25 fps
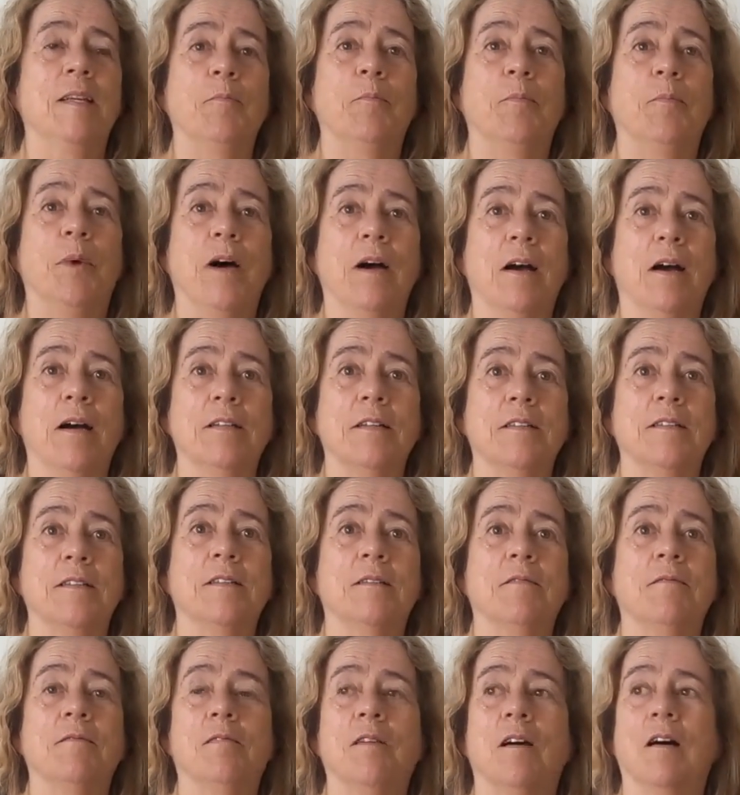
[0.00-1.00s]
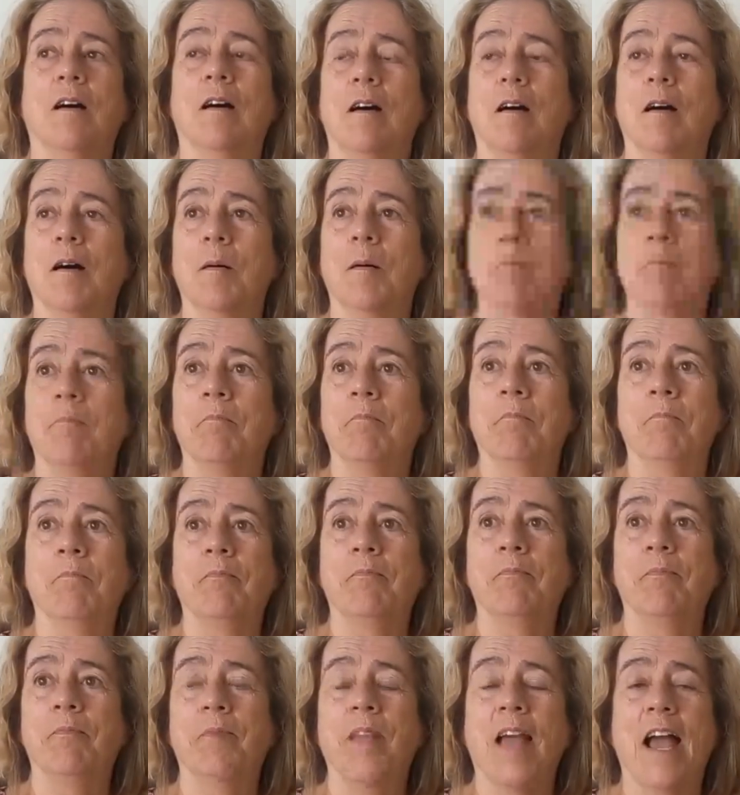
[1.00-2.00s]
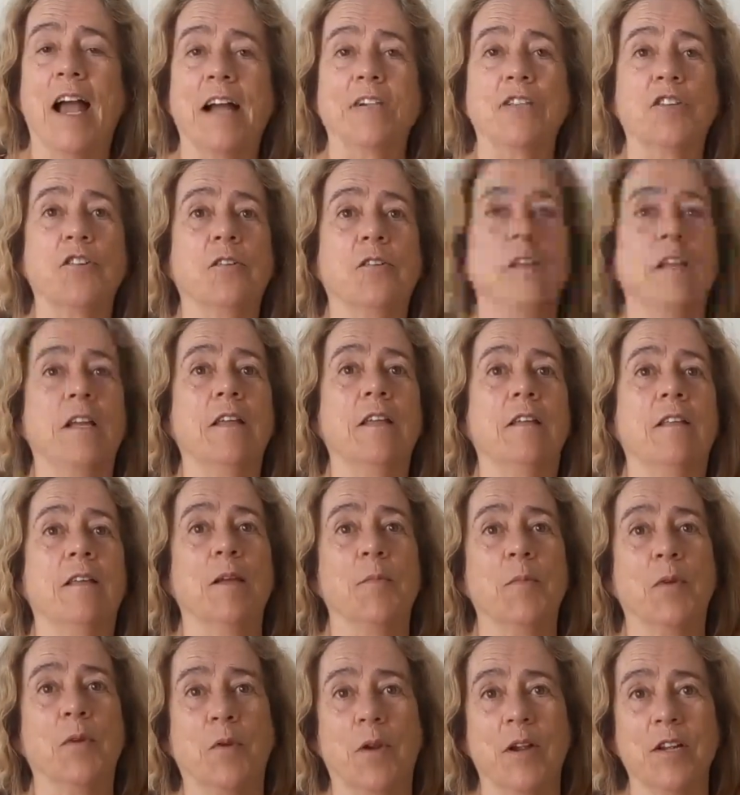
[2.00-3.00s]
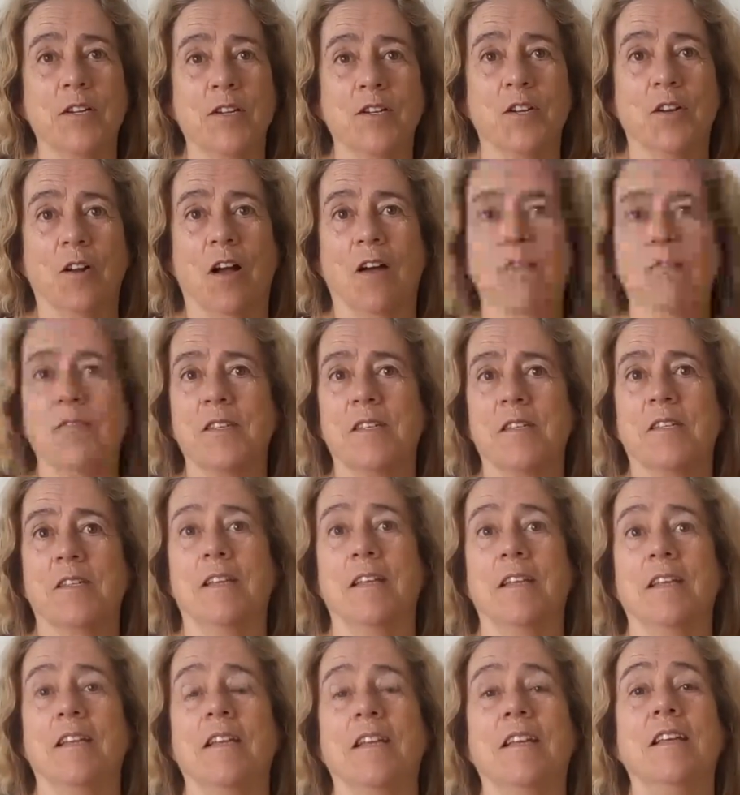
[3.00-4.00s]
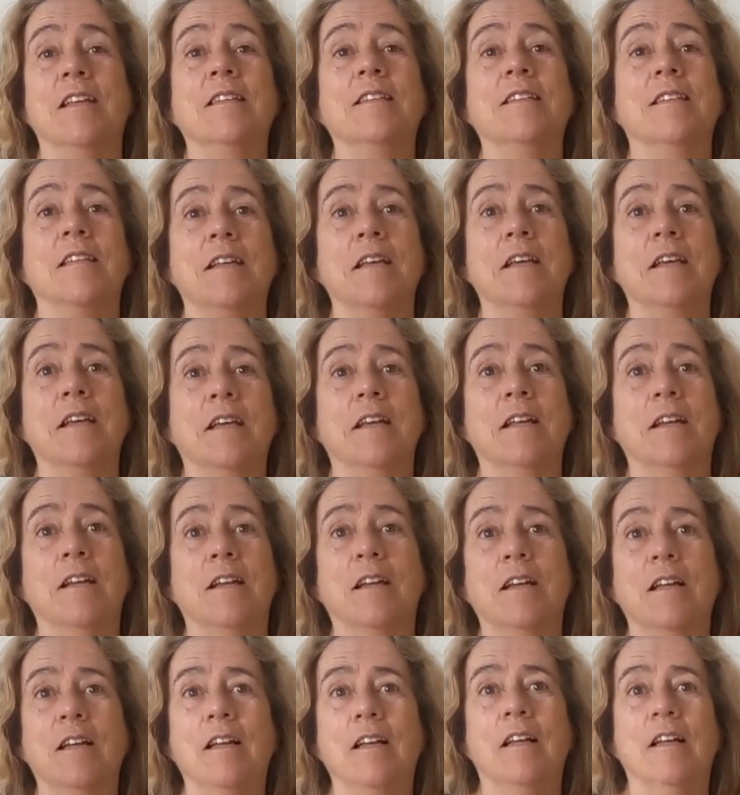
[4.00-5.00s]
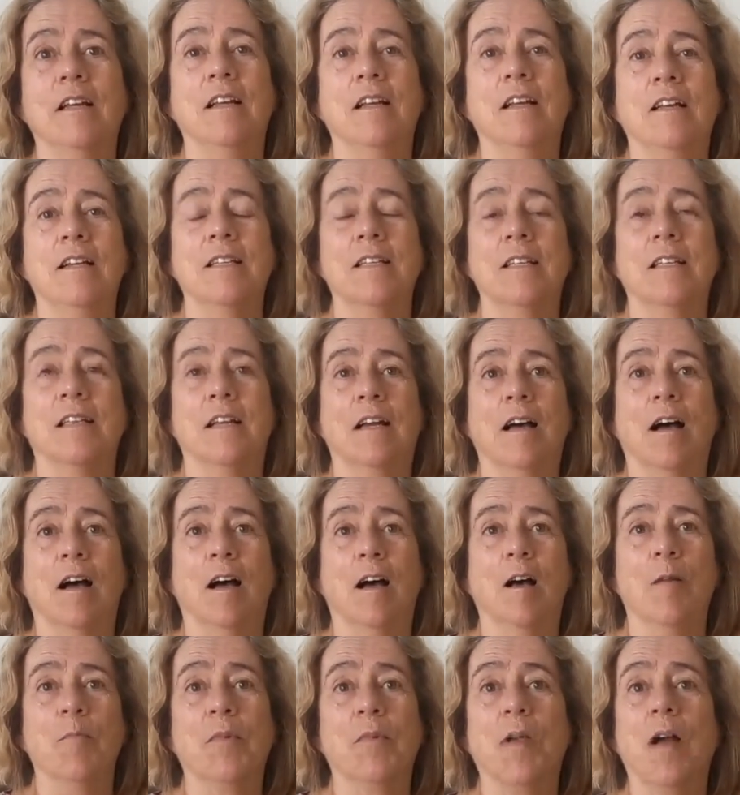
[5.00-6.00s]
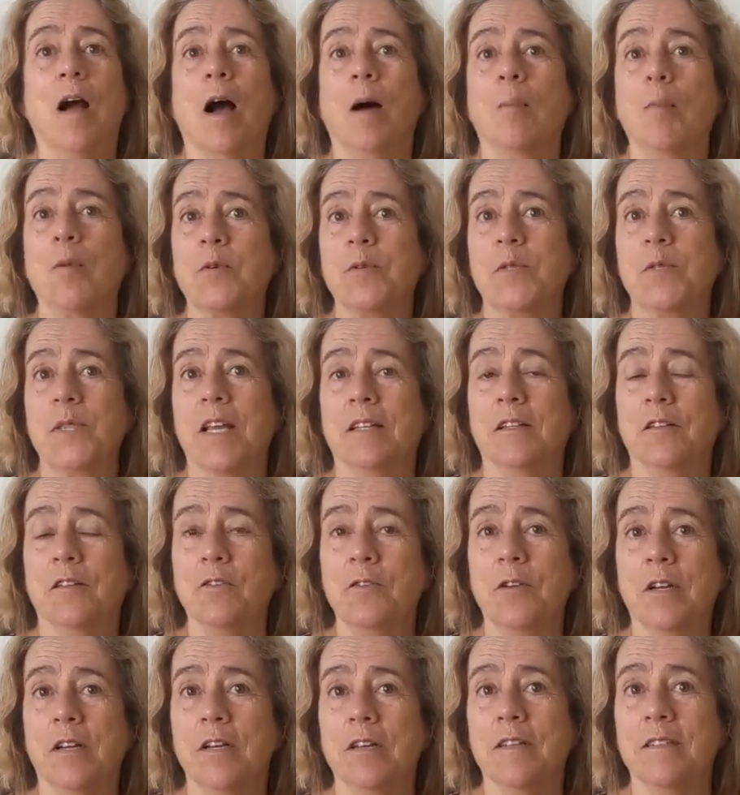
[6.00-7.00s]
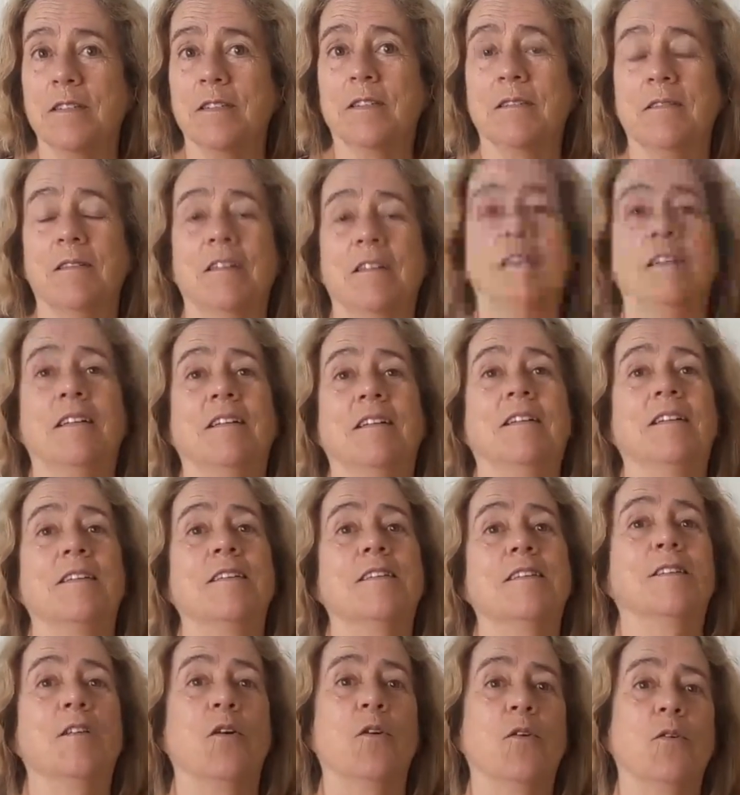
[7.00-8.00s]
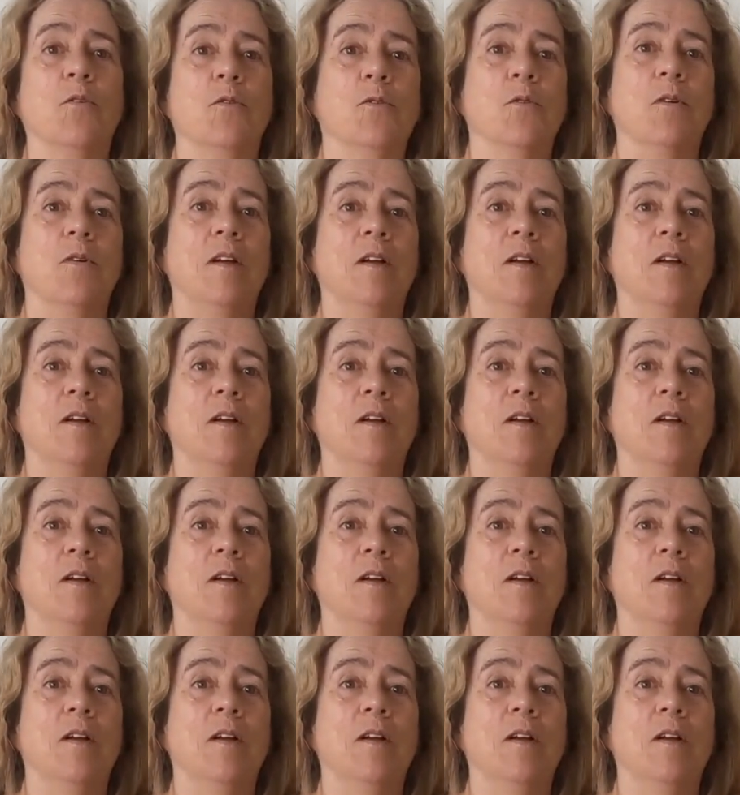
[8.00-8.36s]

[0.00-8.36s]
but actually the immigration office is in Cabo San Lucas. So